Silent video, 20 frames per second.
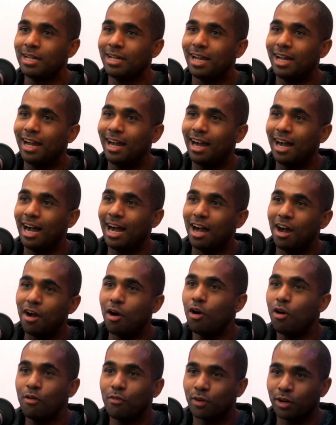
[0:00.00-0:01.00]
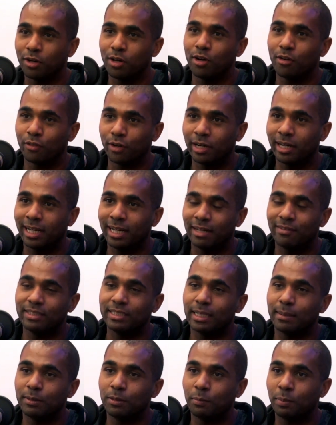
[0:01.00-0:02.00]
over and over again, every
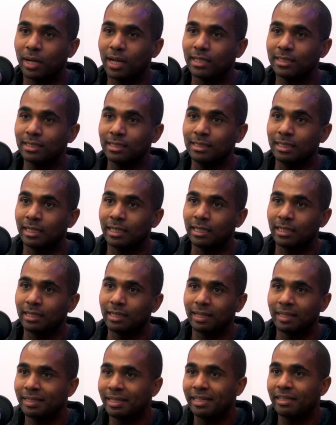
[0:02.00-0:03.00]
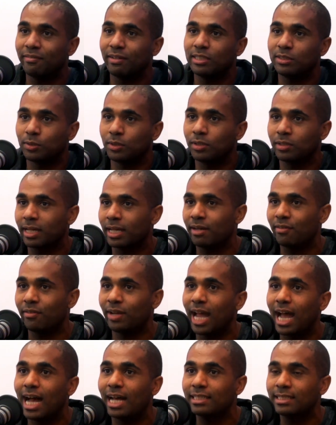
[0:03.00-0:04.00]
time you process an individual kind of
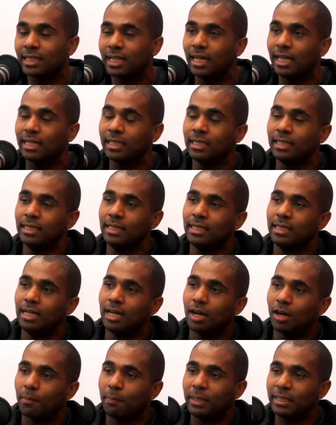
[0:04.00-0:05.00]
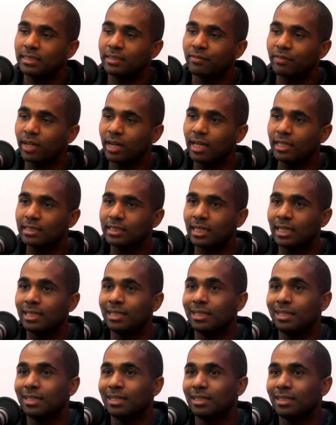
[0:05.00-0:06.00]
asset or piece of content.
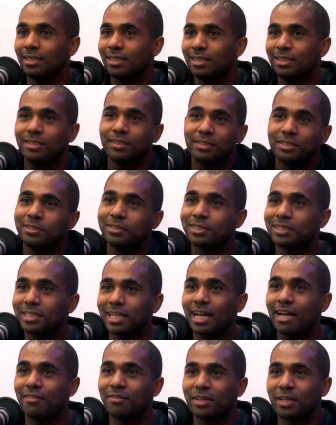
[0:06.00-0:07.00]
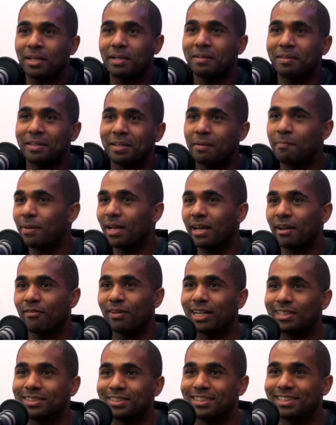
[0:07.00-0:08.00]
Interesting, yeah. You just have the embedding
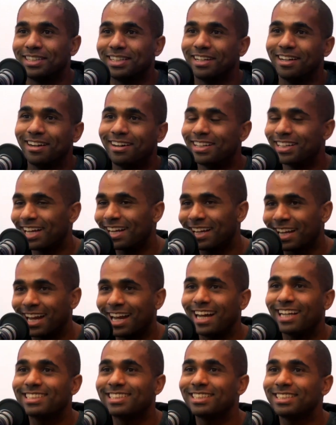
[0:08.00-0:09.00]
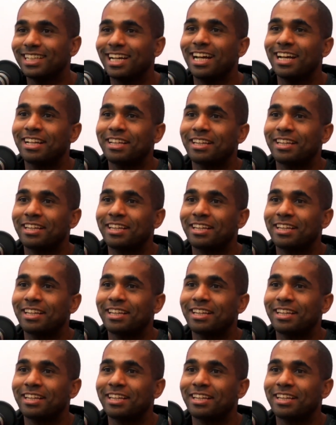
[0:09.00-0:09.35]
vector, and that caches that